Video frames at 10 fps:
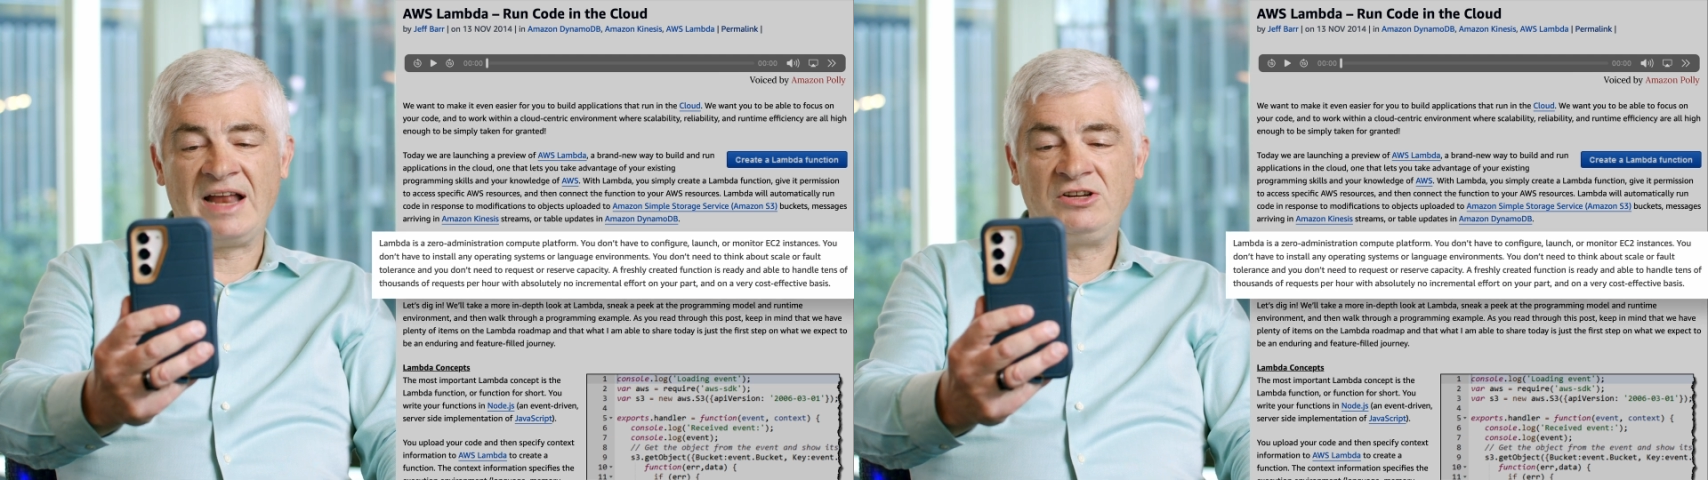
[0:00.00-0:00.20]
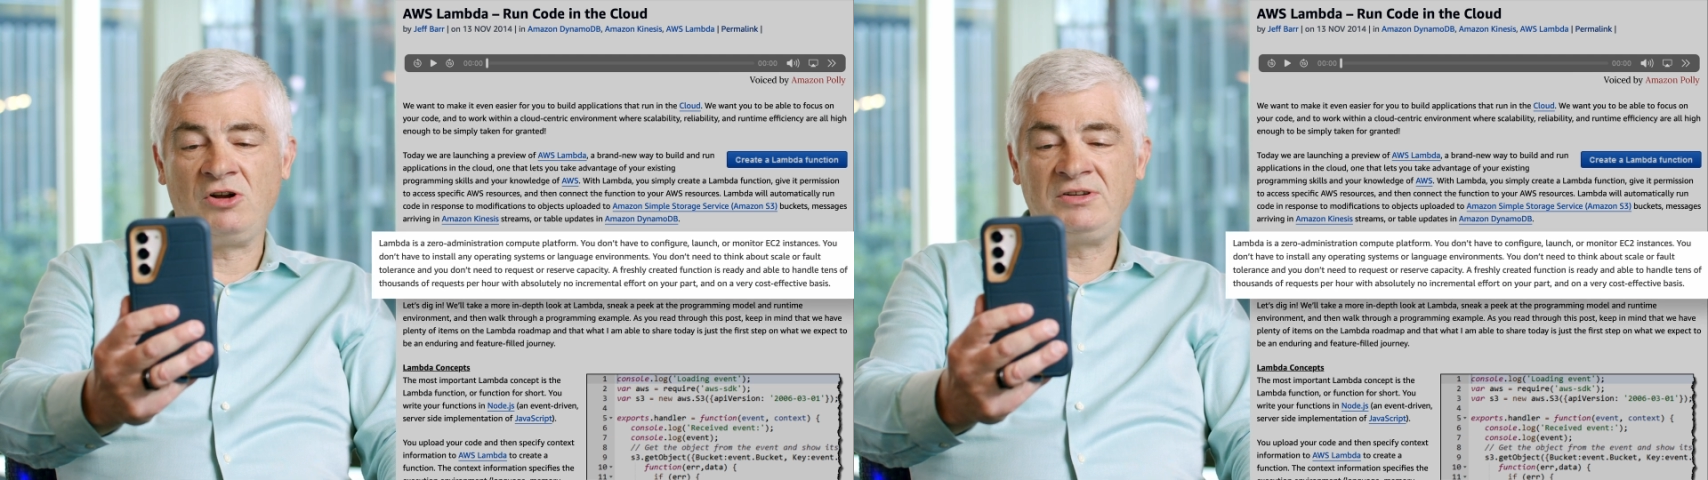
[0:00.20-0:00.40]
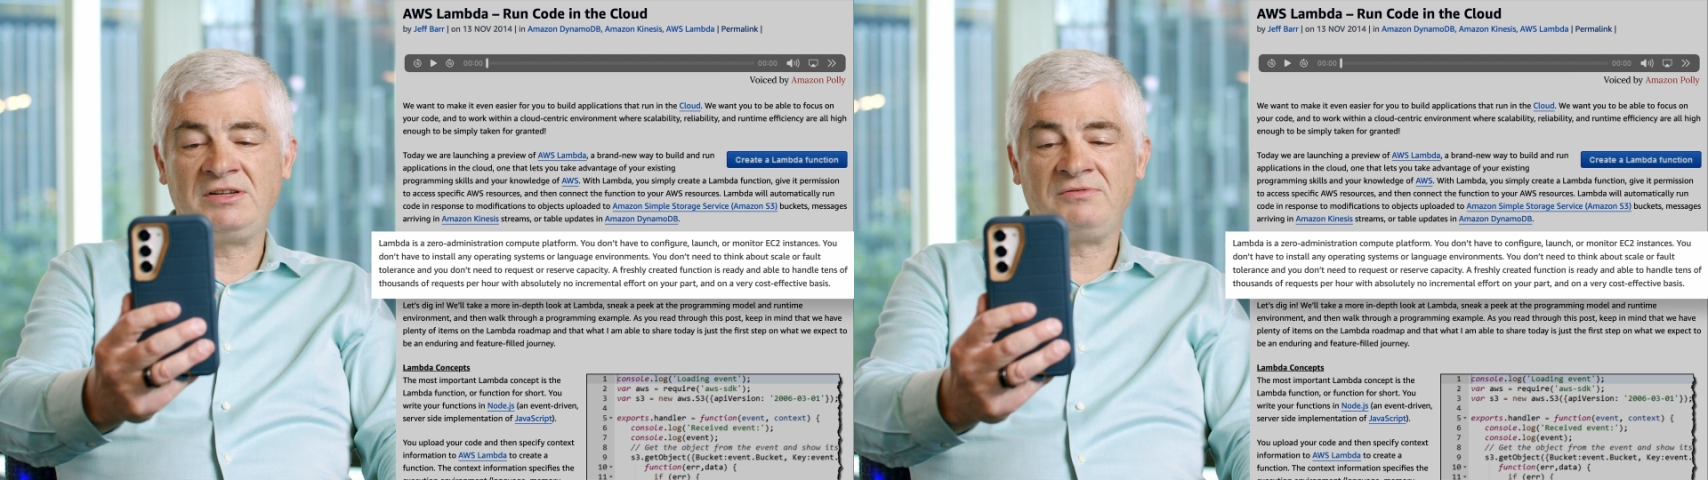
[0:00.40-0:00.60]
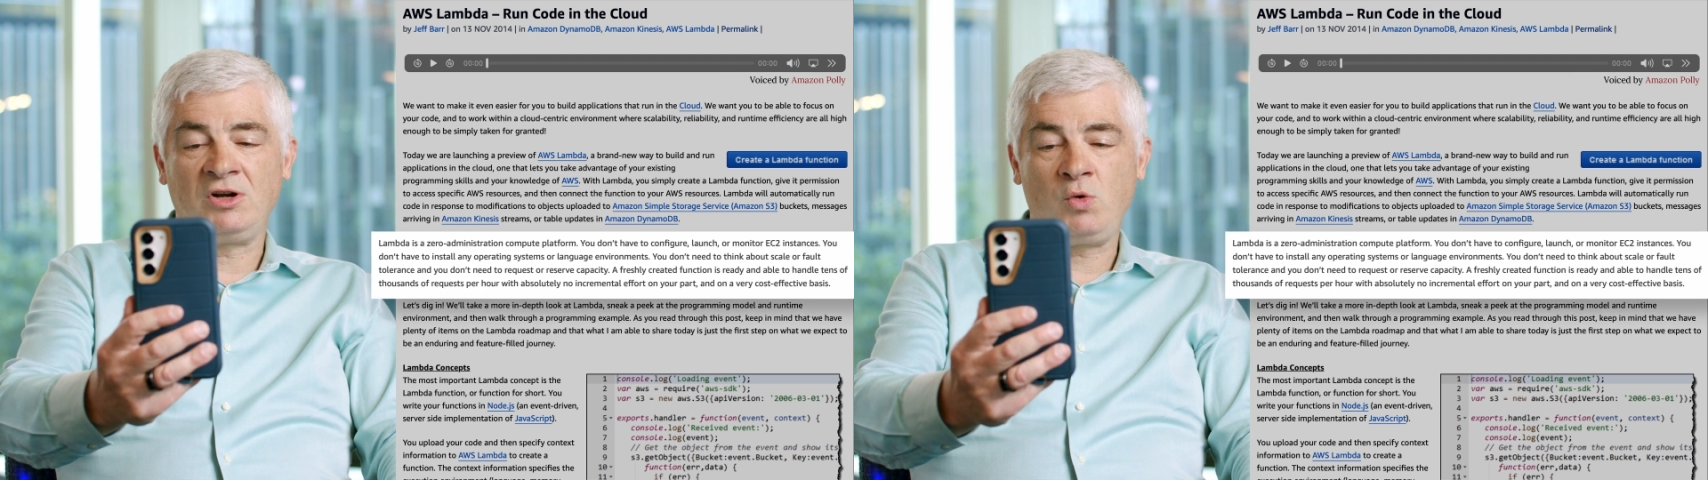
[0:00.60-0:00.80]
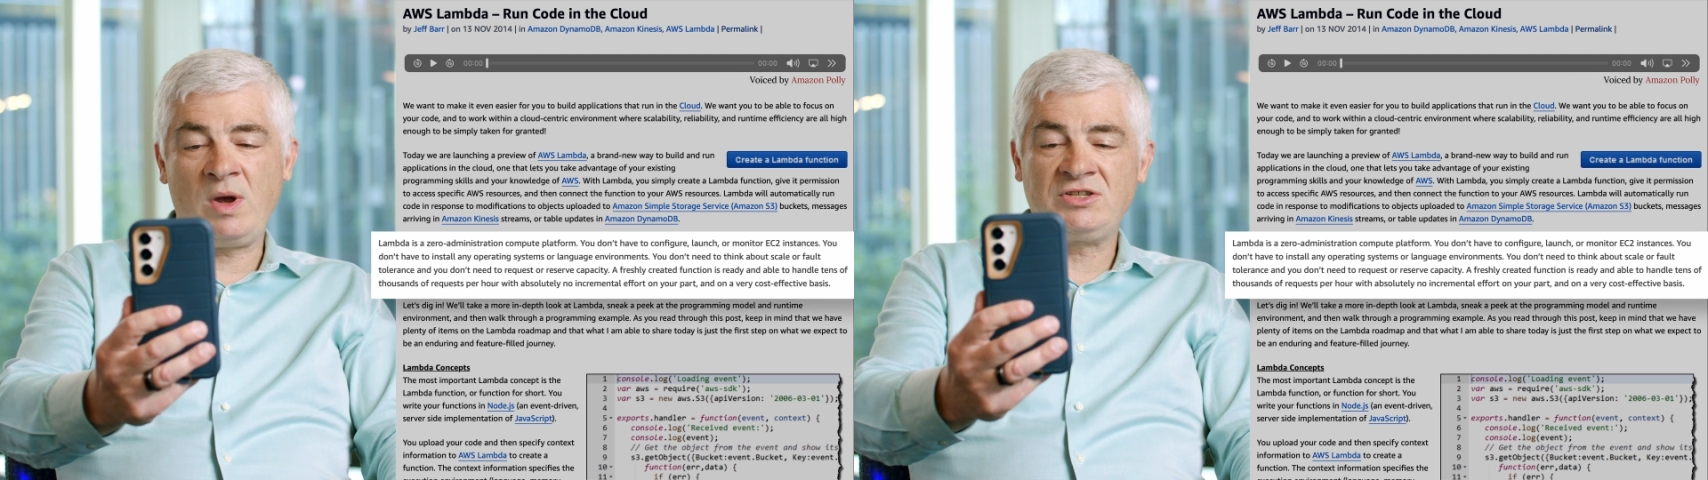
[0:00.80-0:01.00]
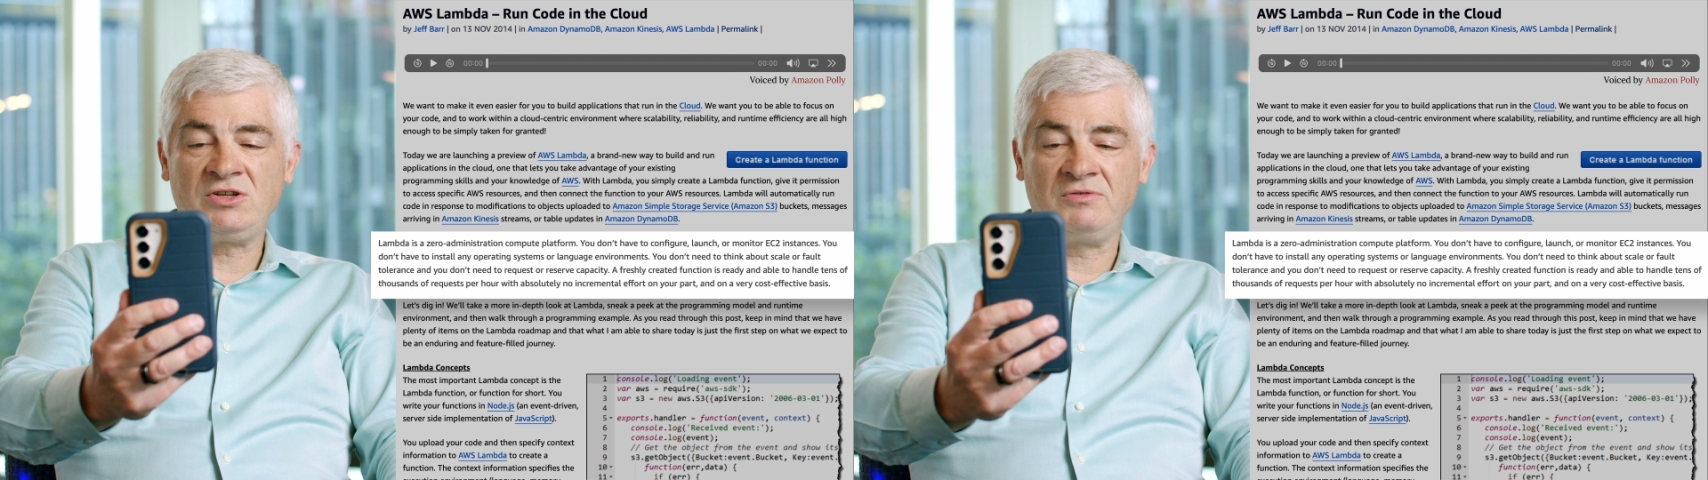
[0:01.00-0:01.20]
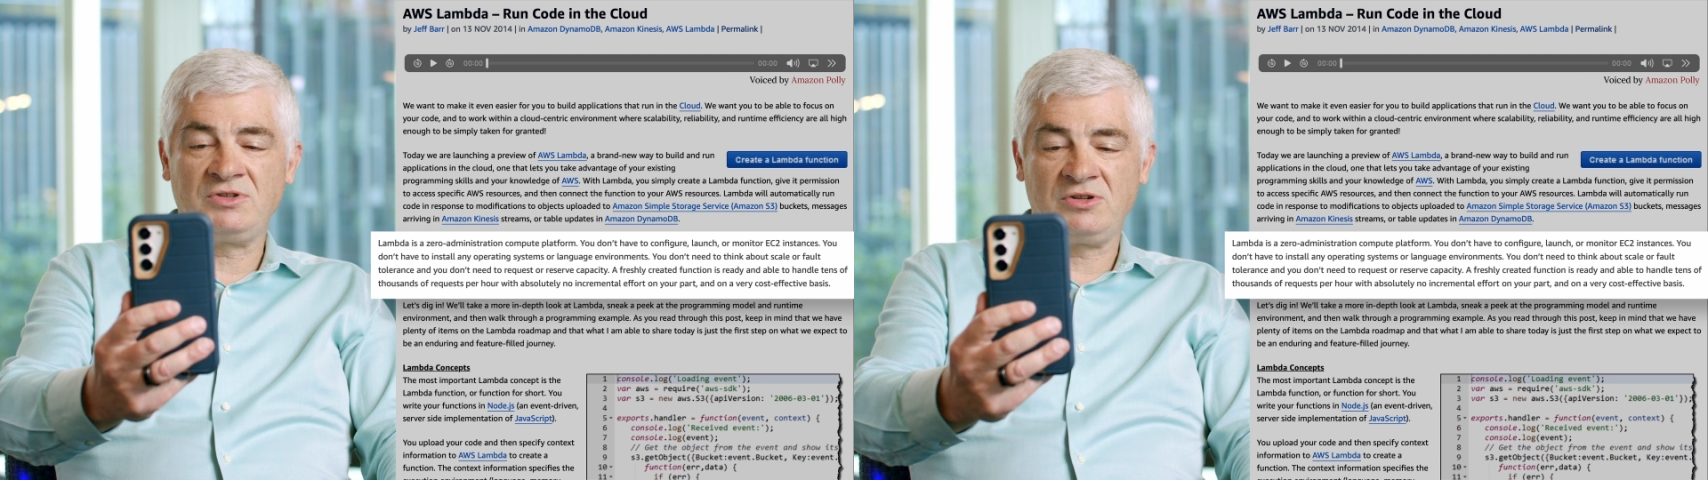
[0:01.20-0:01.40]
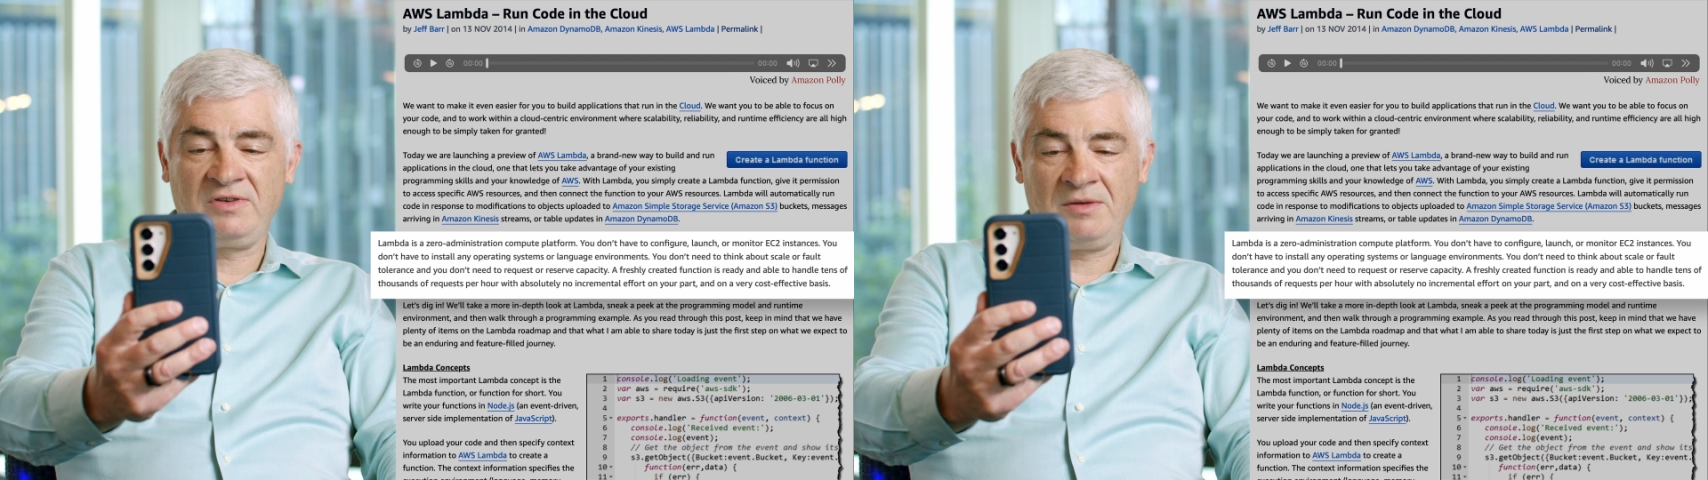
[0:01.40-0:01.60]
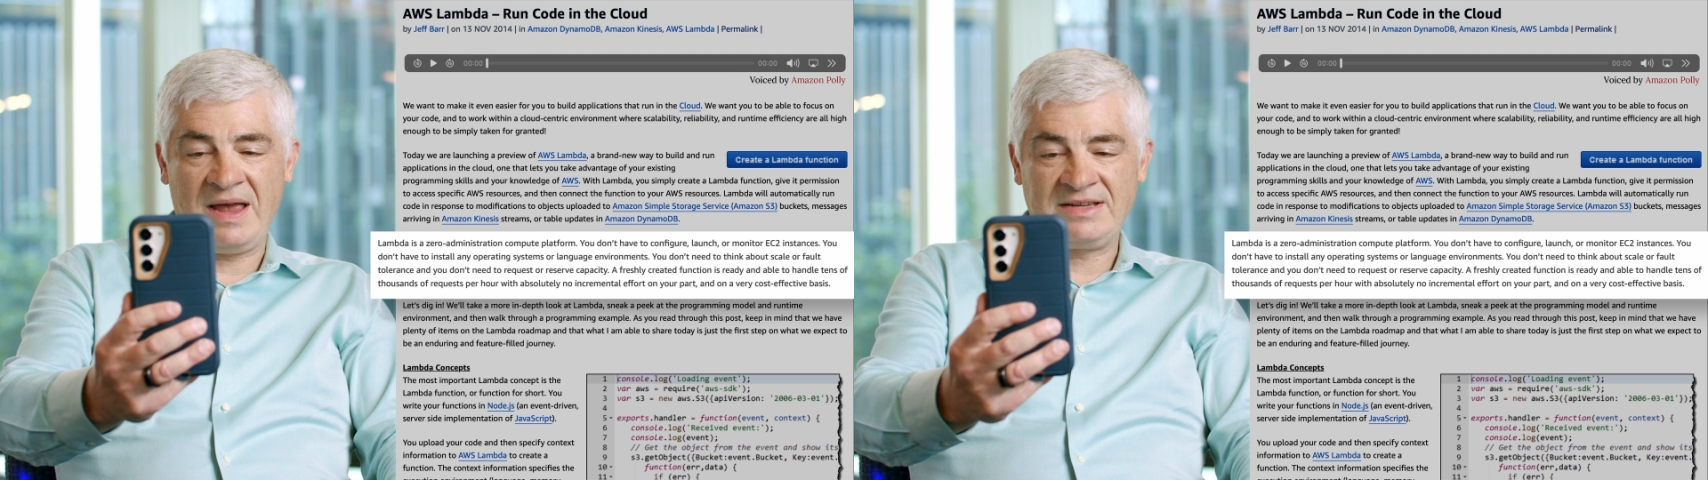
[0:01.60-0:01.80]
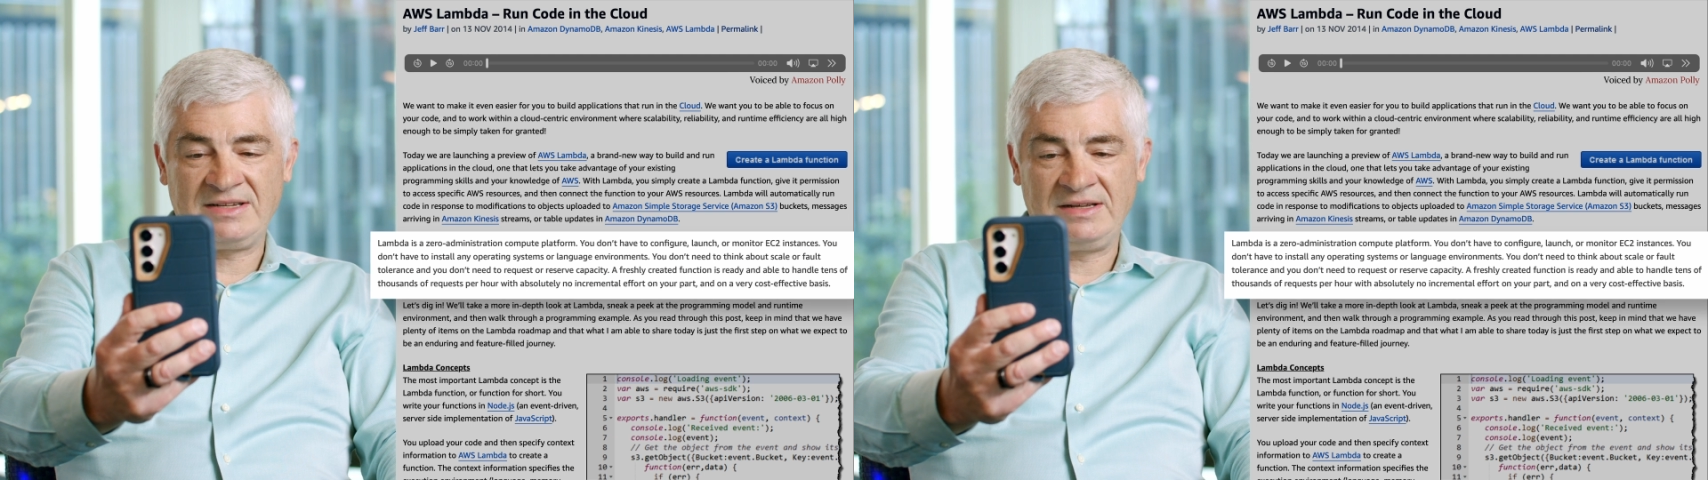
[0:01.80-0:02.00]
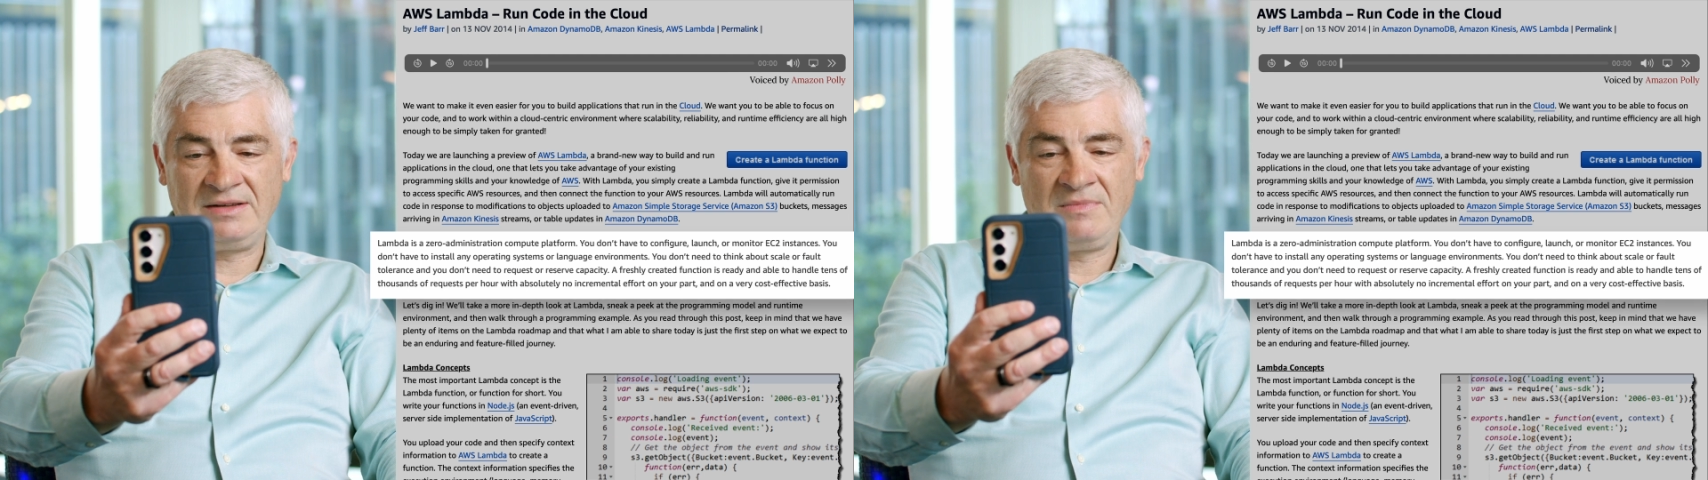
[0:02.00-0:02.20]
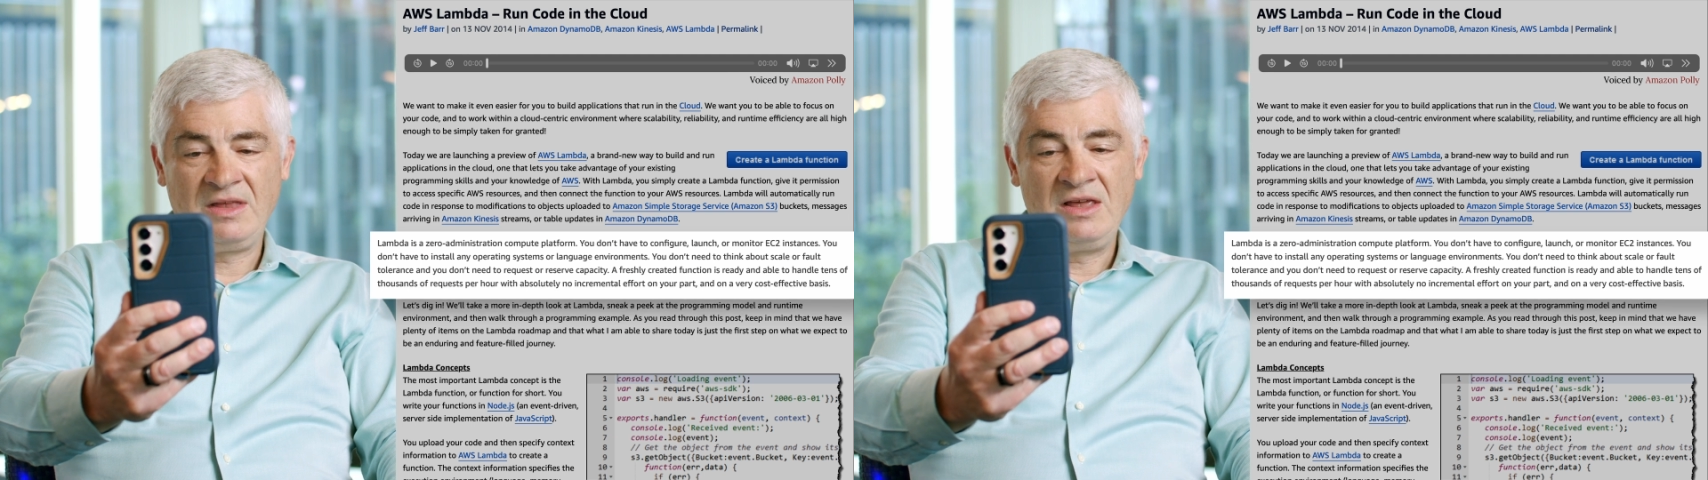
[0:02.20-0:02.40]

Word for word: and you don't need to request or reserve capacity.